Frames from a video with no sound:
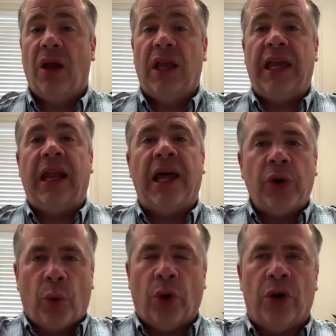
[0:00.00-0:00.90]
In
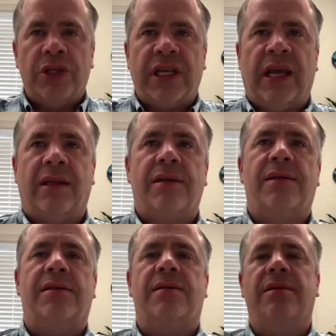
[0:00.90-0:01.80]
other words,
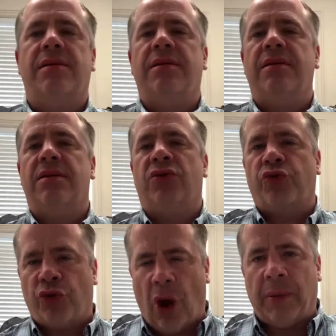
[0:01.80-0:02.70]
it's
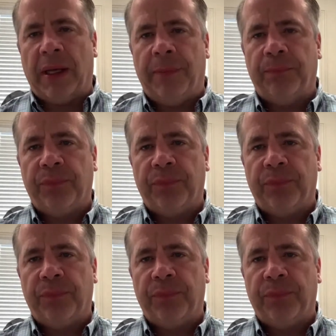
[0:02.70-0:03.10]
trauma